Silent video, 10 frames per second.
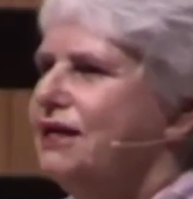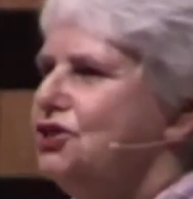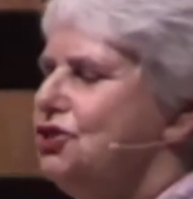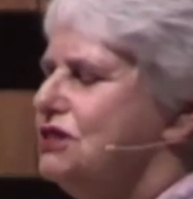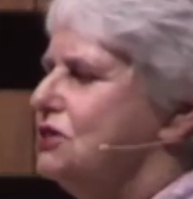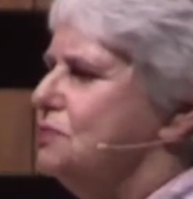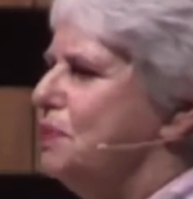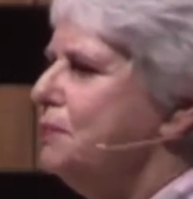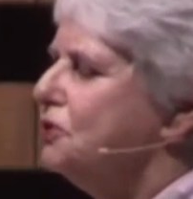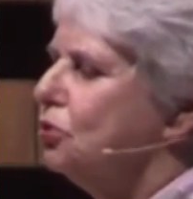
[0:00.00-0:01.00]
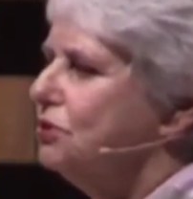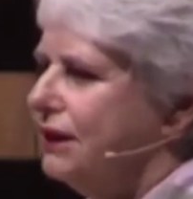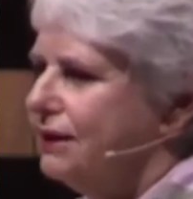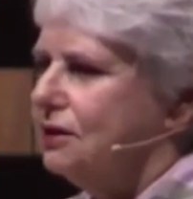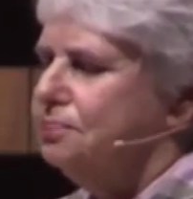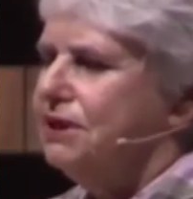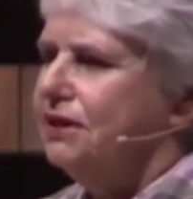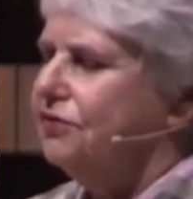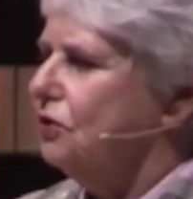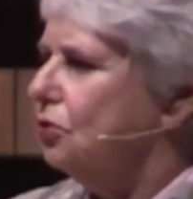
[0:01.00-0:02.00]
she says people don't get it
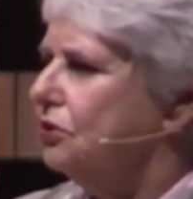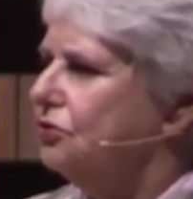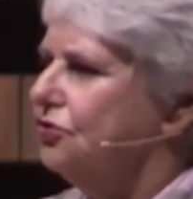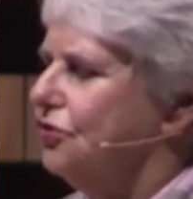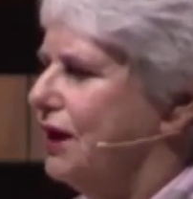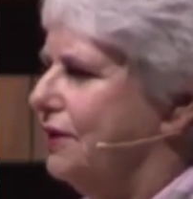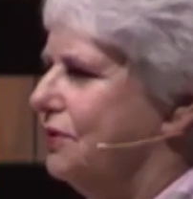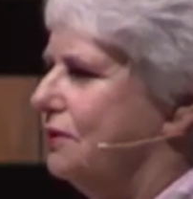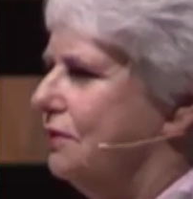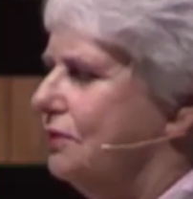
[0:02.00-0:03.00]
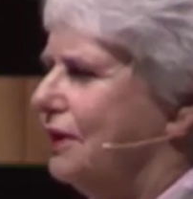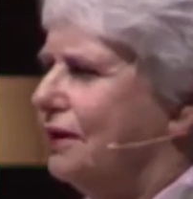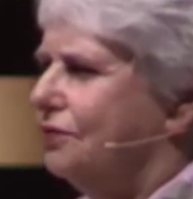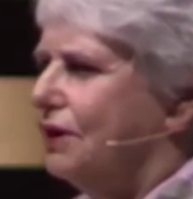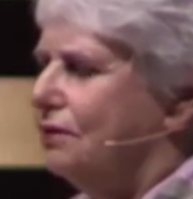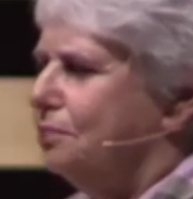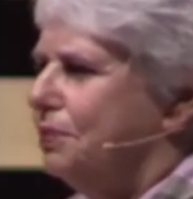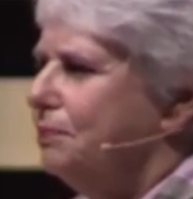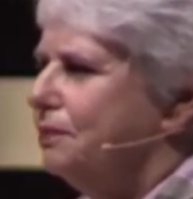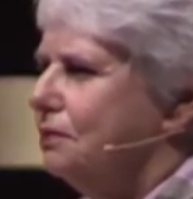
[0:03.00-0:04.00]
because they don't understand that, that, that
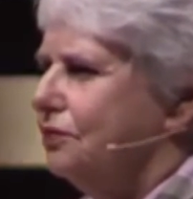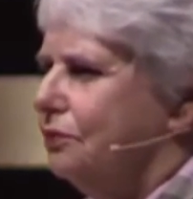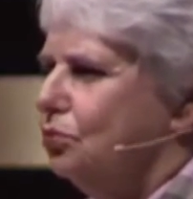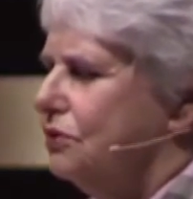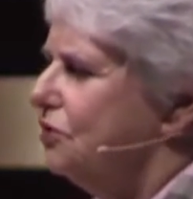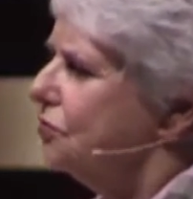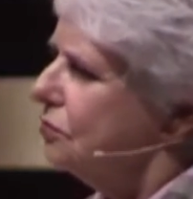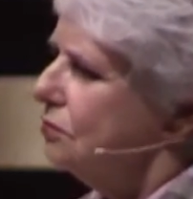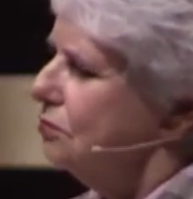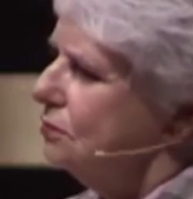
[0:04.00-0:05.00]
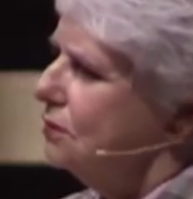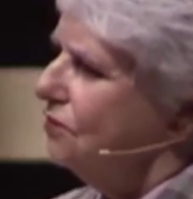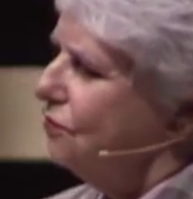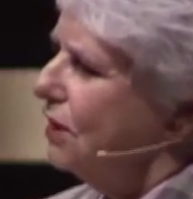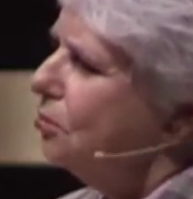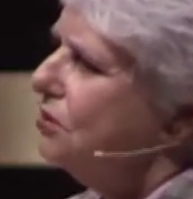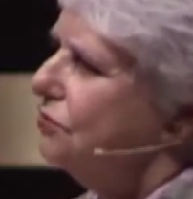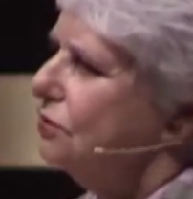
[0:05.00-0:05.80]
people, these families,